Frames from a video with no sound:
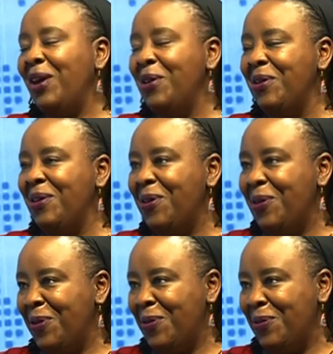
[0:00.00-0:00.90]

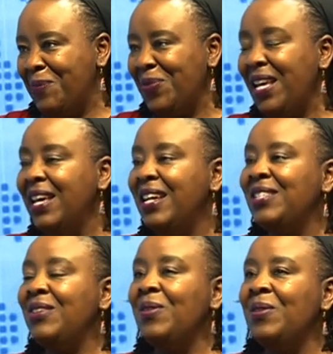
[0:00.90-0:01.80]
home.
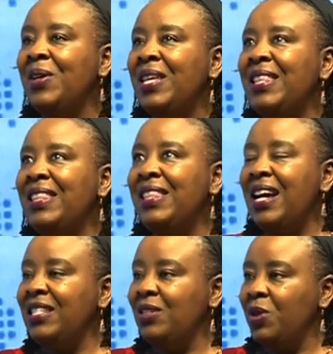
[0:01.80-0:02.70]
so
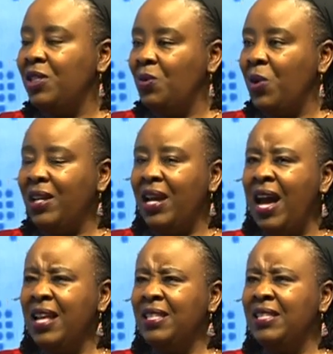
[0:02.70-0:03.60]
that is what is weird.
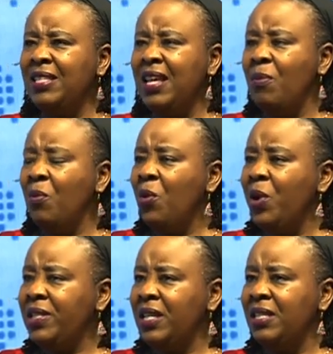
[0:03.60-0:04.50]
Cats are more,
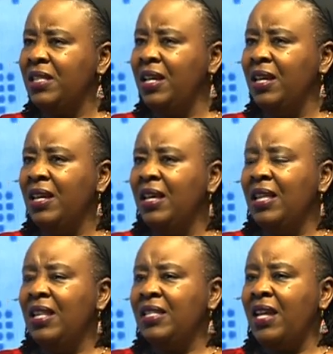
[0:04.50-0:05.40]
as I say,
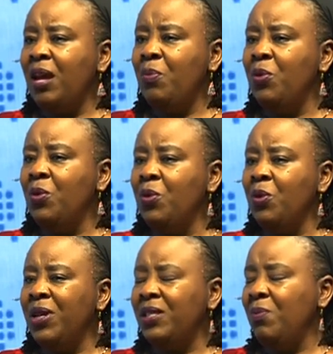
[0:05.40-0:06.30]
the type
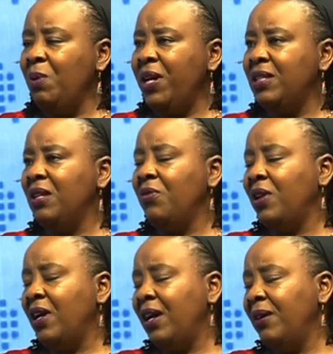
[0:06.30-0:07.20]
who it's me, myself,
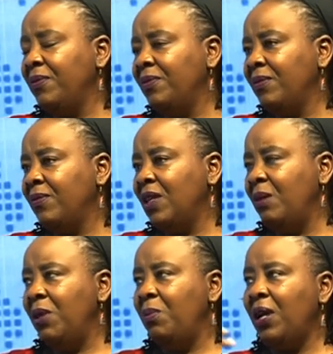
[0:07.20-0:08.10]
and I. And
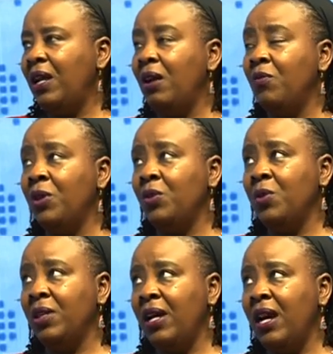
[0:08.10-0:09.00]
maybe I'll have one or two
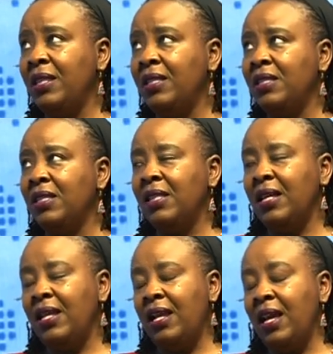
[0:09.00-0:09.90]
other cats
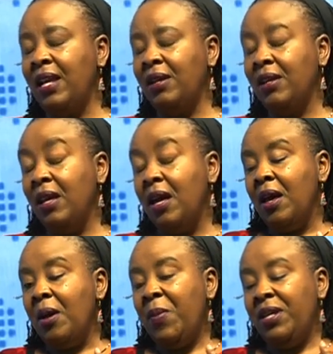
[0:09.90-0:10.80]
that I like.
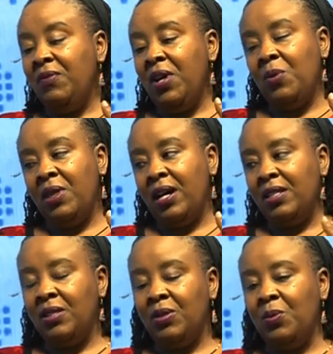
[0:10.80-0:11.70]
But even with
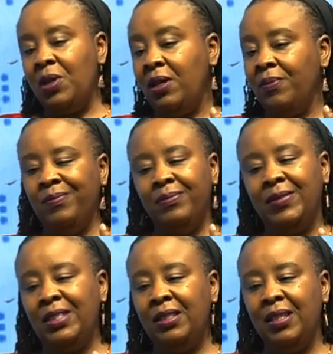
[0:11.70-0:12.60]
us, we
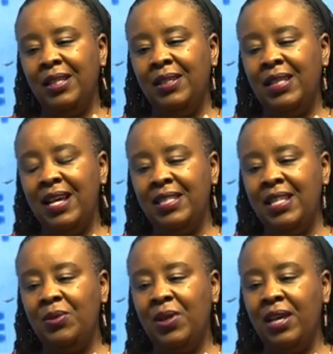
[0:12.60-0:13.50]
can
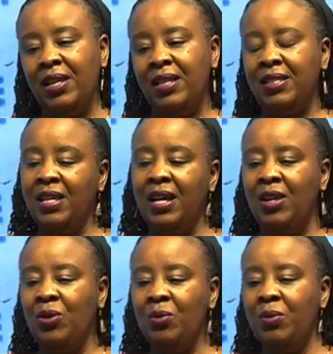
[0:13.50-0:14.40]
stay together and say
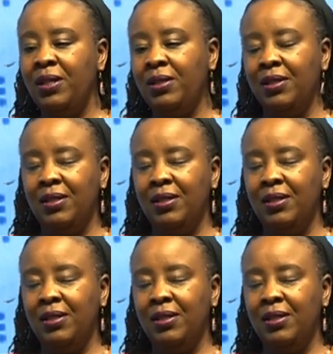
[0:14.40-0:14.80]
hello, but